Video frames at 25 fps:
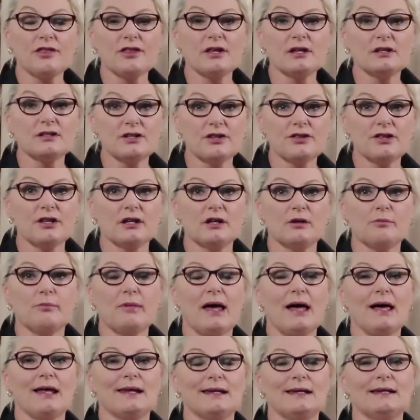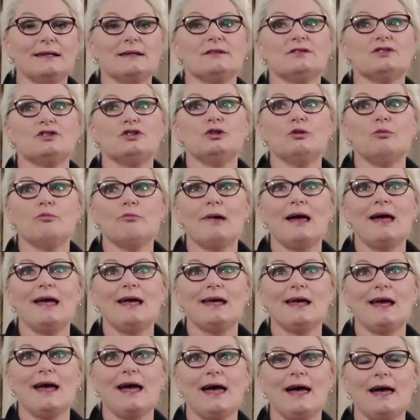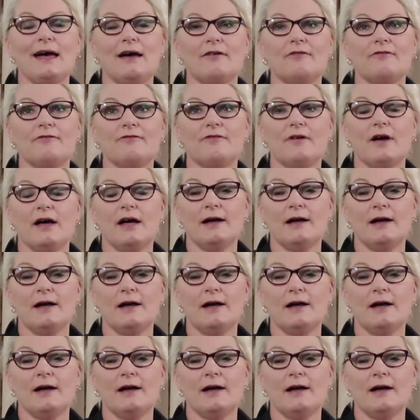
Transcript: thing to think about is you may have